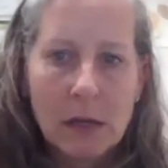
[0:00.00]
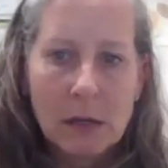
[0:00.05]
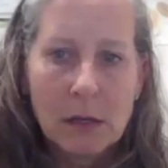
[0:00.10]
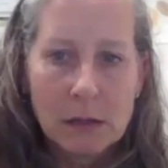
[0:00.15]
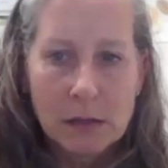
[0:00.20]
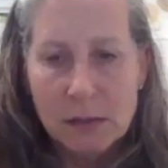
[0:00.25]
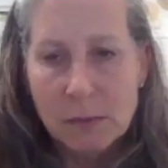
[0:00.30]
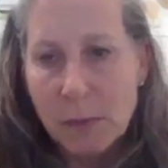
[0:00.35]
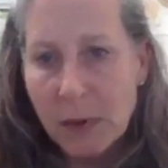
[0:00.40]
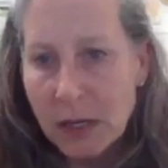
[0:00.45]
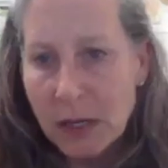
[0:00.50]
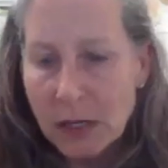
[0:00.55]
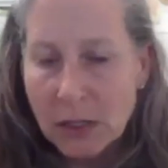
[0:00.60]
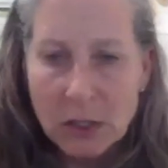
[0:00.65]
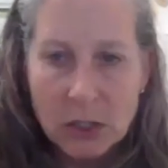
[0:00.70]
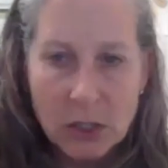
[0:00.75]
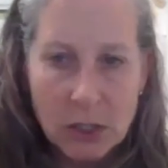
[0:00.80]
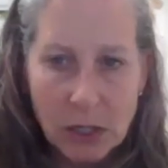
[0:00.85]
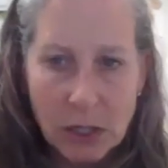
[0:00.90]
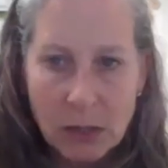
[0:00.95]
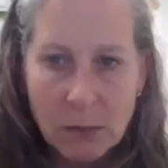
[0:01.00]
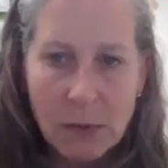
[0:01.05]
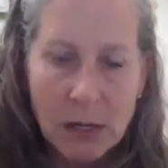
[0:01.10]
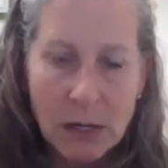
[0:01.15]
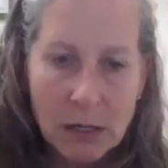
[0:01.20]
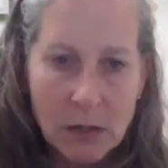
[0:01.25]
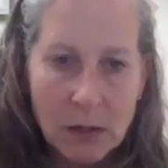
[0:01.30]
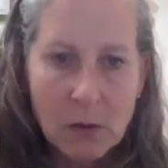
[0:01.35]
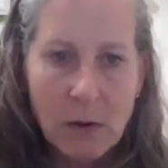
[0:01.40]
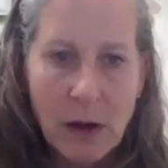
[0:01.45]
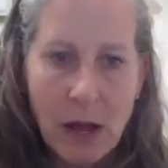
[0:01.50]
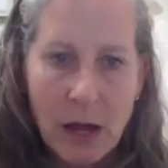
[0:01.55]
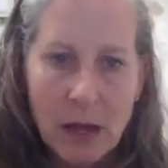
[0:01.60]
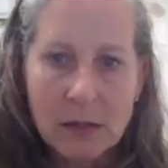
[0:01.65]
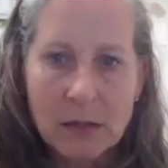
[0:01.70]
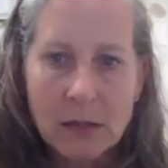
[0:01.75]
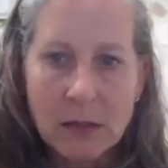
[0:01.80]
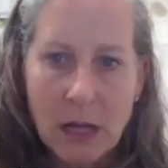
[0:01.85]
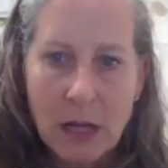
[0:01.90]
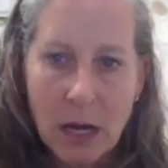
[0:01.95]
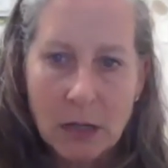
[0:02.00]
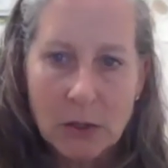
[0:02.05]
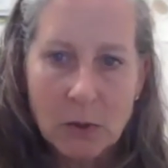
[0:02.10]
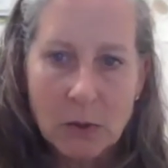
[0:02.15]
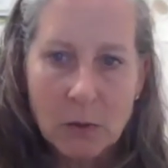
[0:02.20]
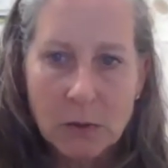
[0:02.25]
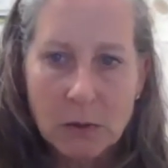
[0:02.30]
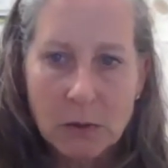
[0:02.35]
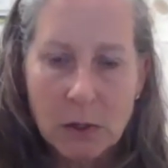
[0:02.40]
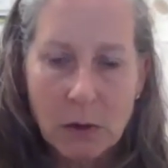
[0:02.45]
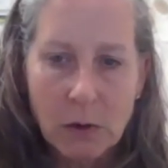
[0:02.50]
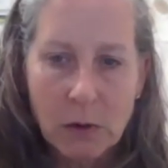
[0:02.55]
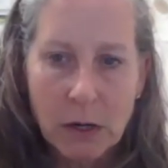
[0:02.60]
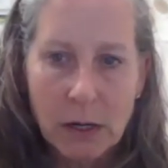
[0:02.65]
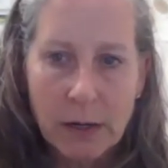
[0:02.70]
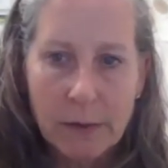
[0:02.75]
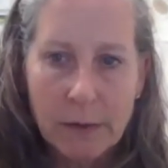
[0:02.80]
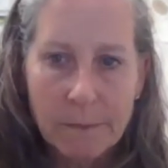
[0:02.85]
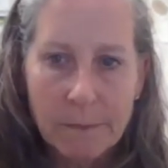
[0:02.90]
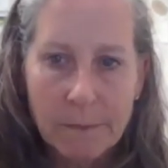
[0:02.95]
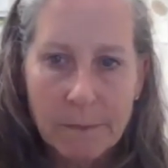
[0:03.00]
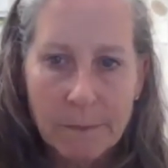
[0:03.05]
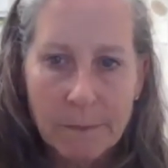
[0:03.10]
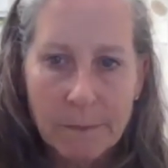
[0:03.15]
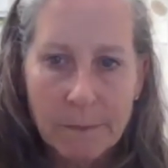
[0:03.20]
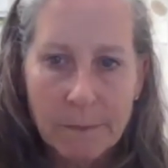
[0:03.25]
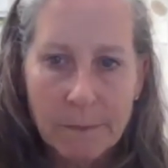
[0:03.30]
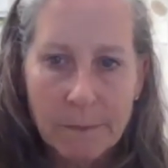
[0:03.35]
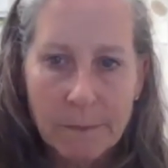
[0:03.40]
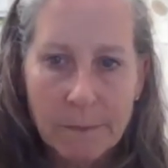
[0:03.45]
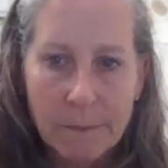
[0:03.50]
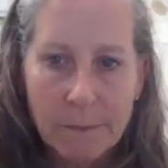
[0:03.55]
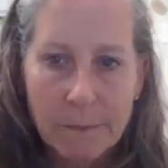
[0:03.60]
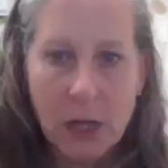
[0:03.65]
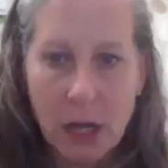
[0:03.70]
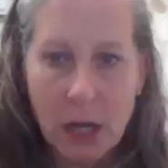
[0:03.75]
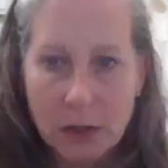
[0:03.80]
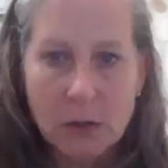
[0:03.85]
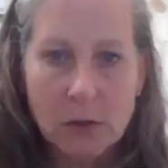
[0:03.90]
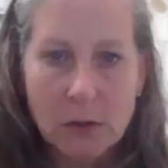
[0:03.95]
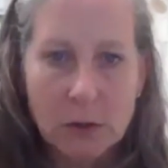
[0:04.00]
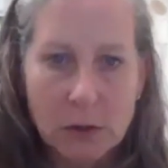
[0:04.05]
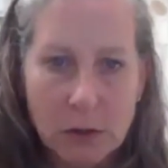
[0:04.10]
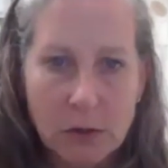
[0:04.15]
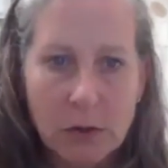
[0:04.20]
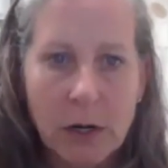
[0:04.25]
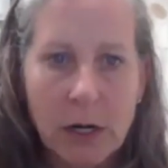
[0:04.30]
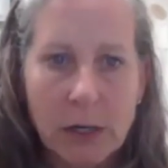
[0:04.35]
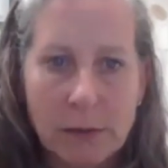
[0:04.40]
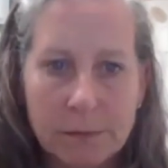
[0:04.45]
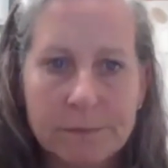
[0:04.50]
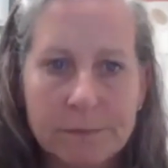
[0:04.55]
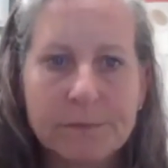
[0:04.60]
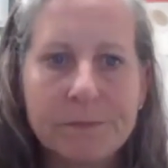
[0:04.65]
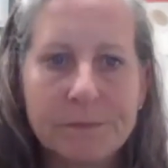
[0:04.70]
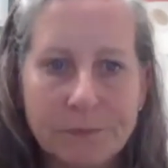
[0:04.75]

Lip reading: speech, anybody who has a doctoral degree, a clinical doctoral degree.